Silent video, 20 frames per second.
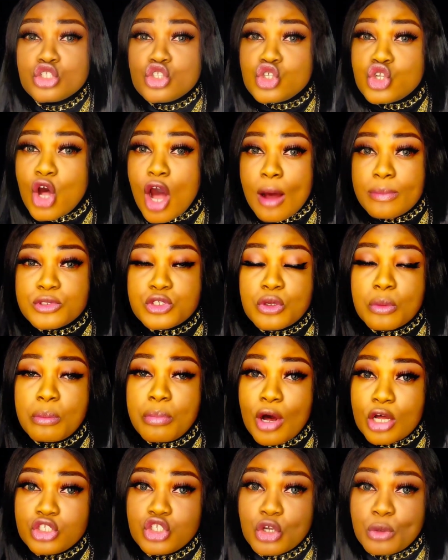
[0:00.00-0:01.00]
top to
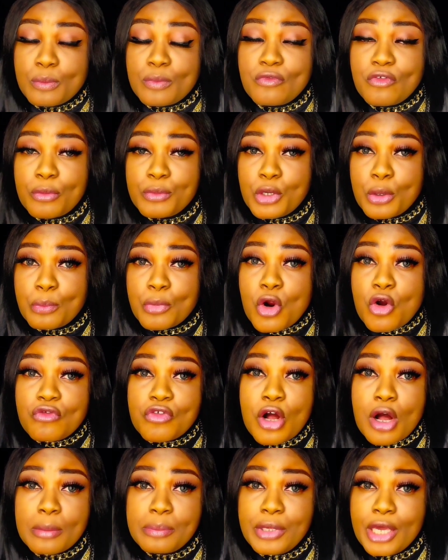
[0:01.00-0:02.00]
bottom, from your
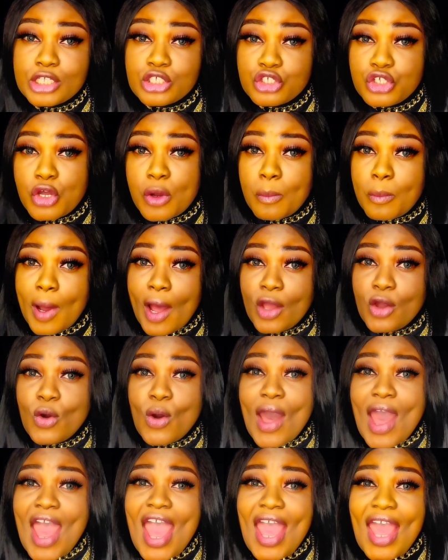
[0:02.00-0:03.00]
profile pic to your
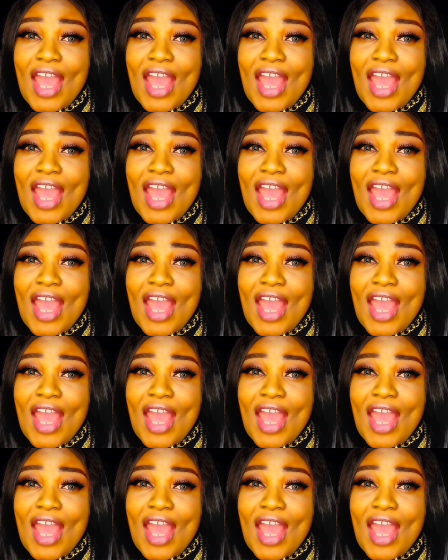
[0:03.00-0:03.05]
bio.